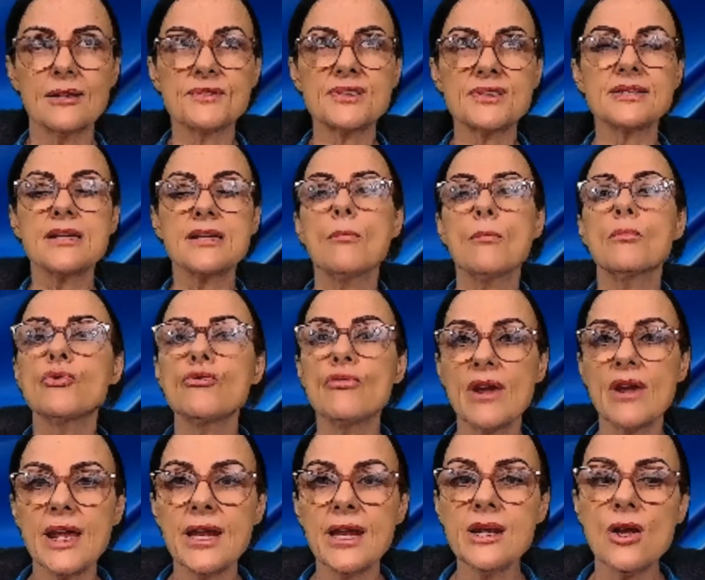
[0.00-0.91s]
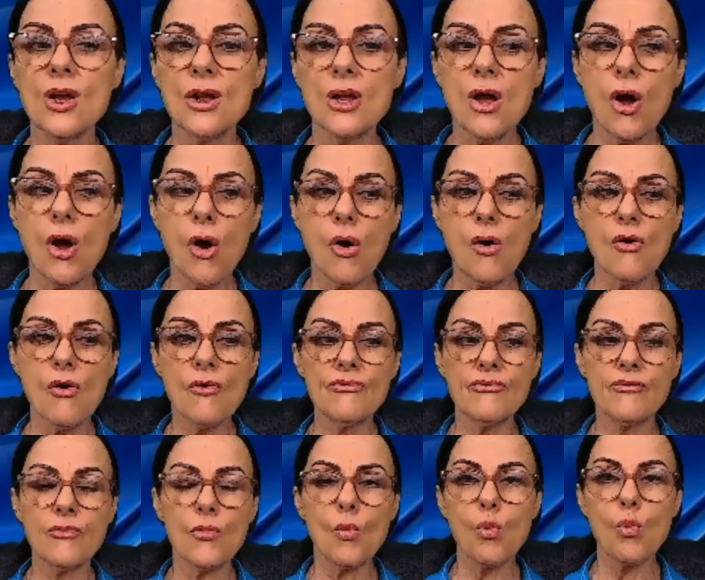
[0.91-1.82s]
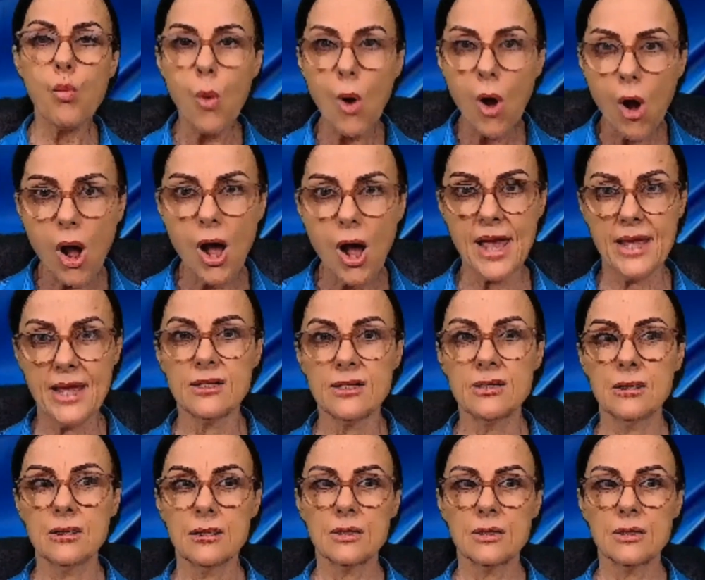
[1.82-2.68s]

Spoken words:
summary of why